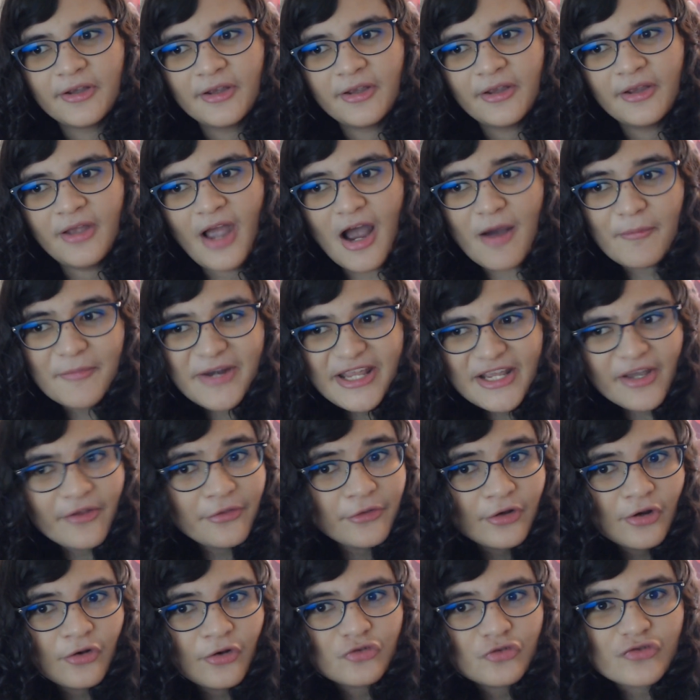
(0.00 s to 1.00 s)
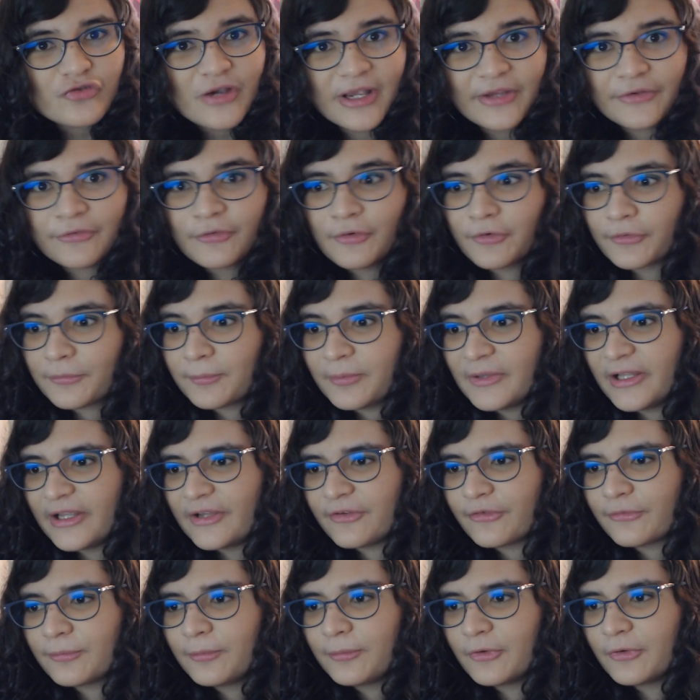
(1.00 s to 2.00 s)
how many other trans girls playing
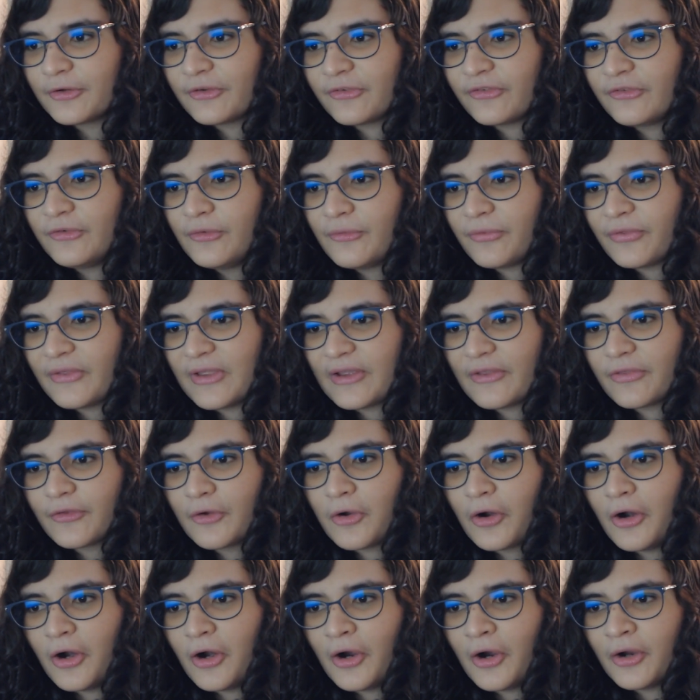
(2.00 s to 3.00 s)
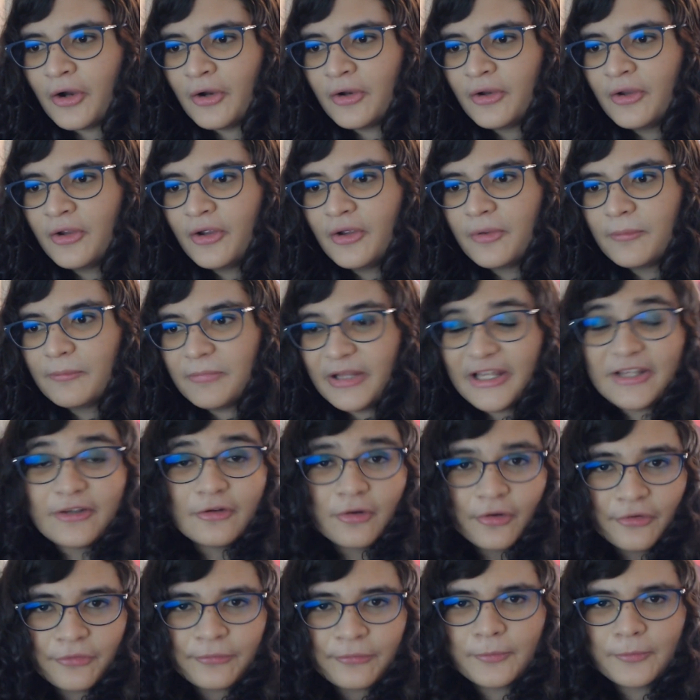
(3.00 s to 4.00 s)
sports do you think there are playing
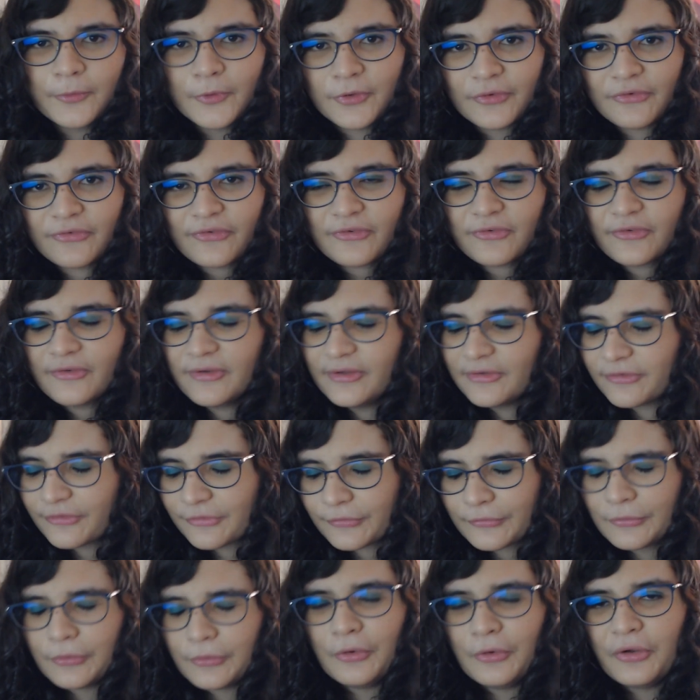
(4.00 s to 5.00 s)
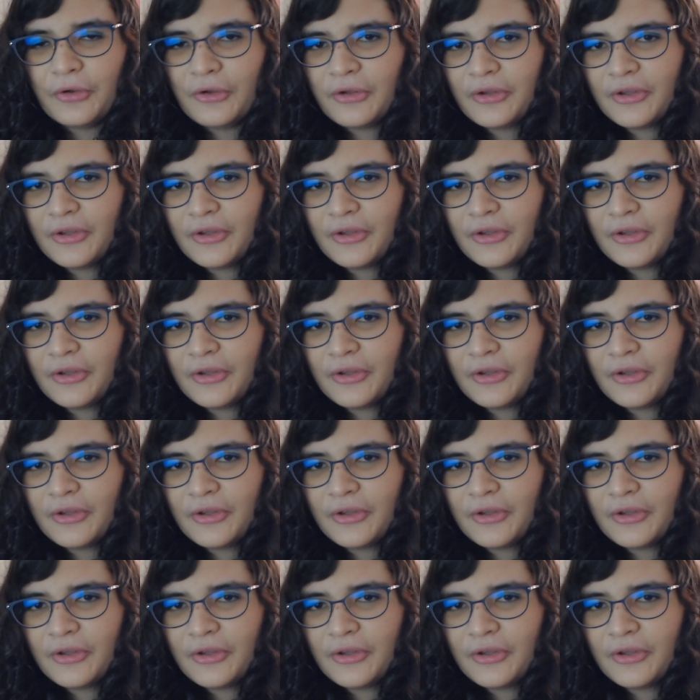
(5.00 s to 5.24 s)
girls' sports in school?